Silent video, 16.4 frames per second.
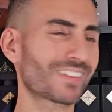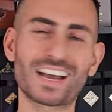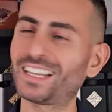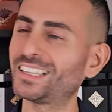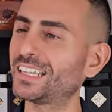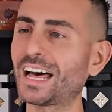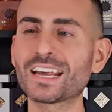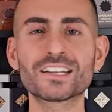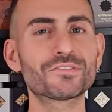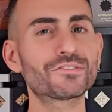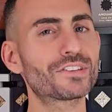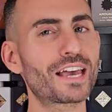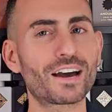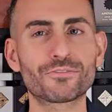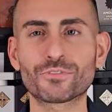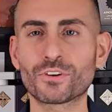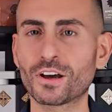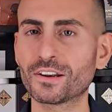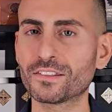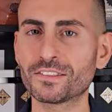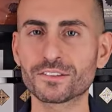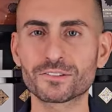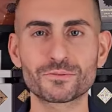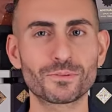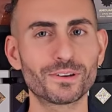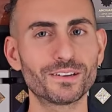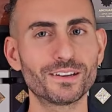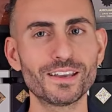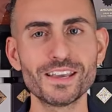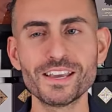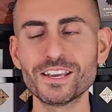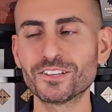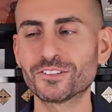A lot of saffron in this one.
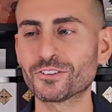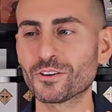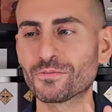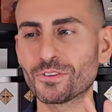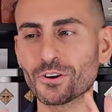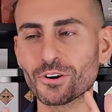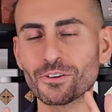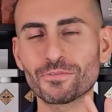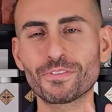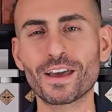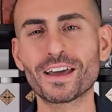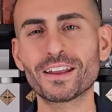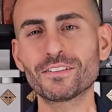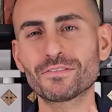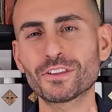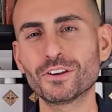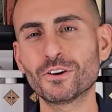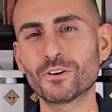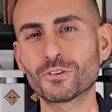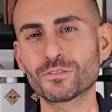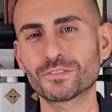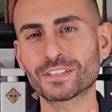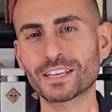So, if you're a fan of the note of